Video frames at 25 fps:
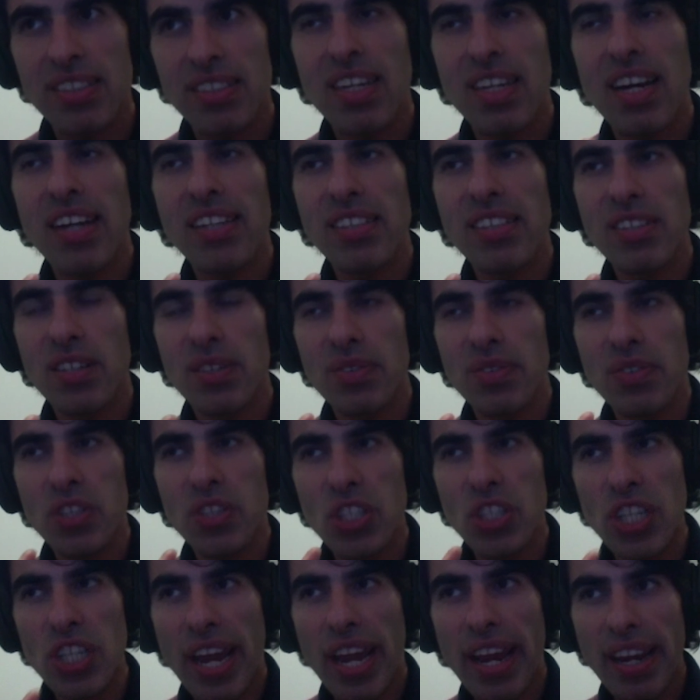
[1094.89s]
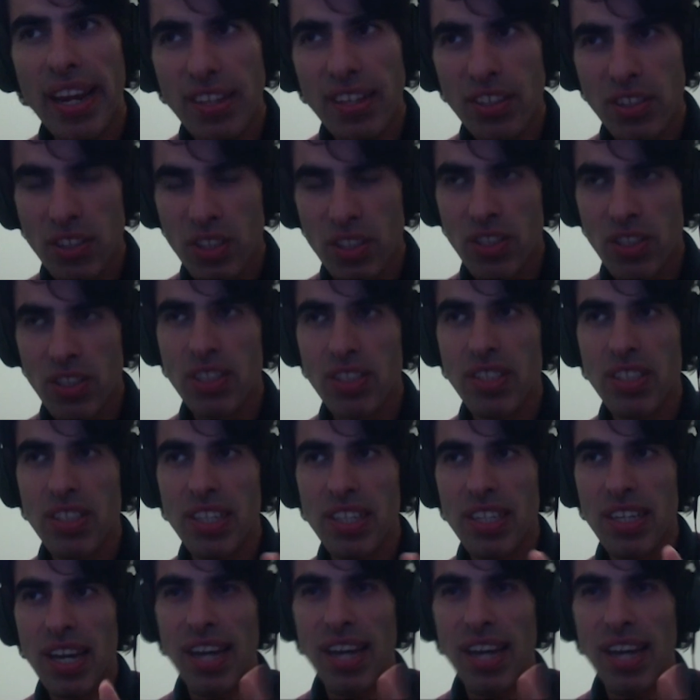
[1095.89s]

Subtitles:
kind of changed the